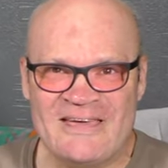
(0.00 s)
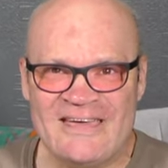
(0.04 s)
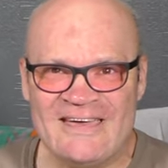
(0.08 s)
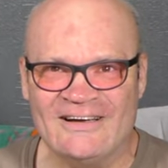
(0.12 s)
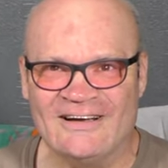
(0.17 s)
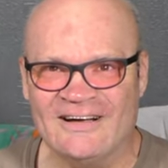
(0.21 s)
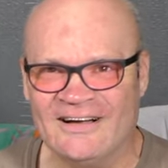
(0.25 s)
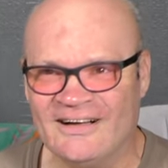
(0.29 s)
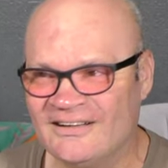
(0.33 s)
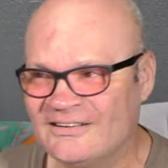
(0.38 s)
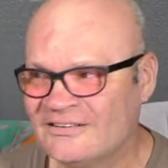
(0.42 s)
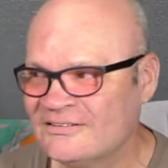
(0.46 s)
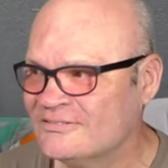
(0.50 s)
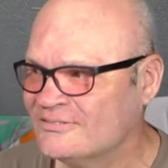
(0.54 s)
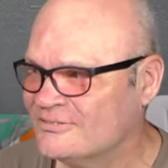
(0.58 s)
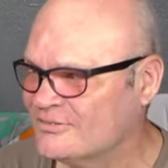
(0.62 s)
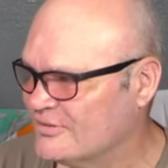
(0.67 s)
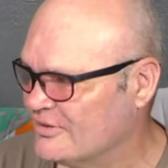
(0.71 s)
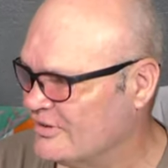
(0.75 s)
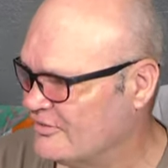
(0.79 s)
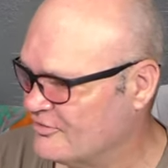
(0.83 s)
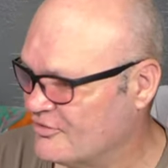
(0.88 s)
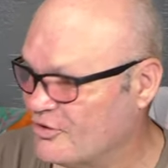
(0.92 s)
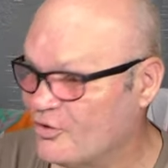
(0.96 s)
here,
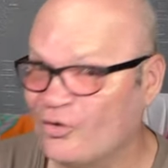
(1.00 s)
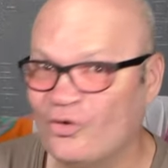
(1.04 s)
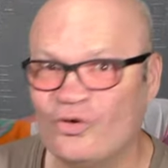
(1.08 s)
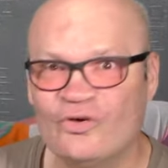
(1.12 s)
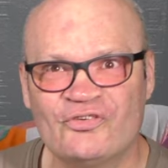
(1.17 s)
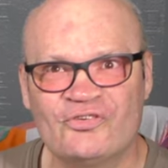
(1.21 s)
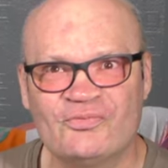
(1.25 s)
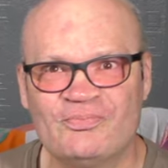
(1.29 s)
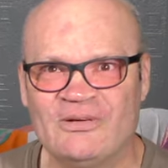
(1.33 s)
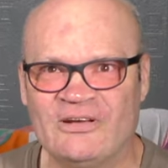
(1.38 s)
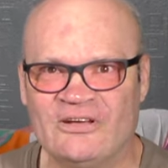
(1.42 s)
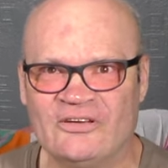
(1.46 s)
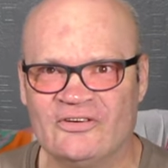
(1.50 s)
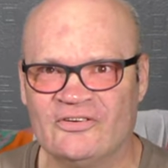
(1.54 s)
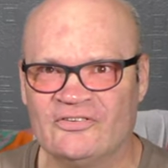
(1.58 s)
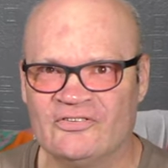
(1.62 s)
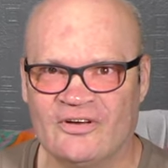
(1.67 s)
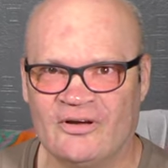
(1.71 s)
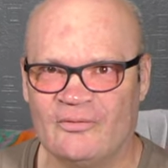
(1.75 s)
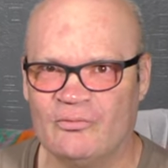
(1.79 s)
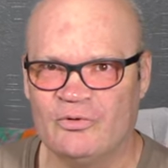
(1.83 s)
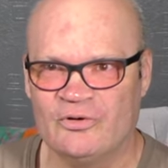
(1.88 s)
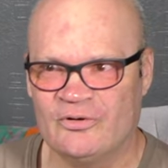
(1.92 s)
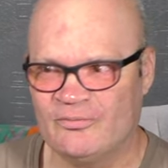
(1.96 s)
of course, because
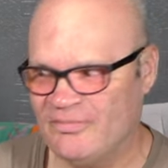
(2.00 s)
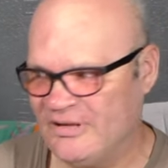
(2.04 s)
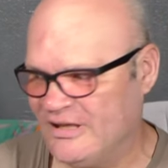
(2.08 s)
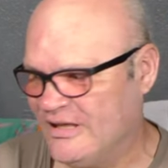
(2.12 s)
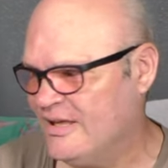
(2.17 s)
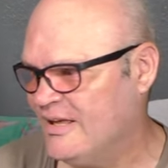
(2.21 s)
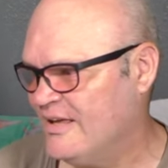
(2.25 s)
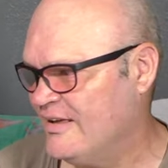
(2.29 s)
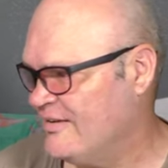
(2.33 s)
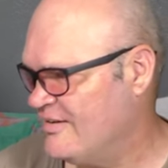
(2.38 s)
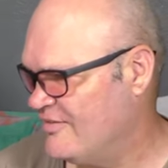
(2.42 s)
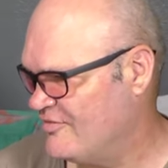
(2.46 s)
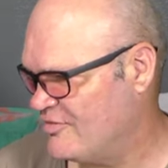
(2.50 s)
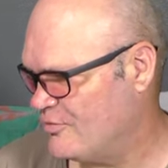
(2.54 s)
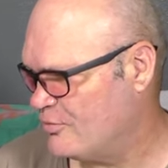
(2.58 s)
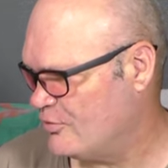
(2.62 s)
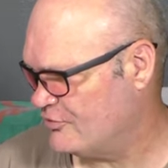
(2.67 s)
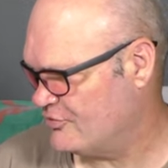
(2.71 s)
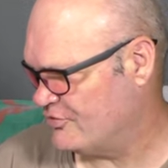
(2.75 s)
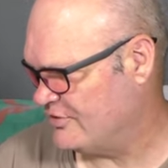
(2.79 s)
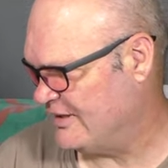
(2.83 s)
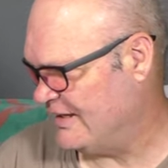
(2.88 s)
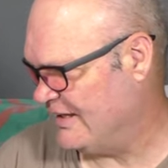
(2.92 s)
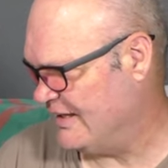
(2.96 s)
I wouldn't be here if I
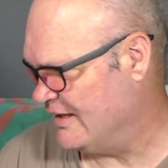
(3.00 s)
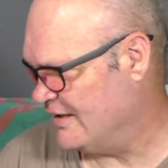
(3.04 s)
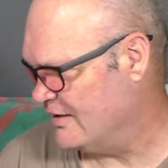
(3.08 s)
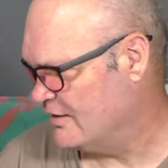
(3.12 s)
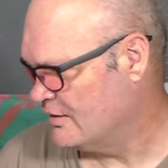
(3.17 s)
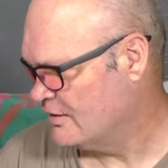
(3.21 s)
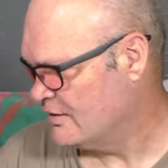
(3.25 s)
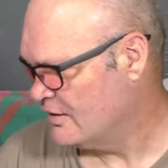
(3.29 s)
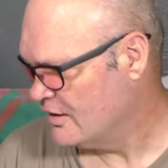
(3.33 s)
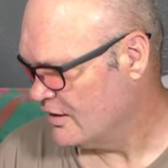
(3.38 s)
wasn't here.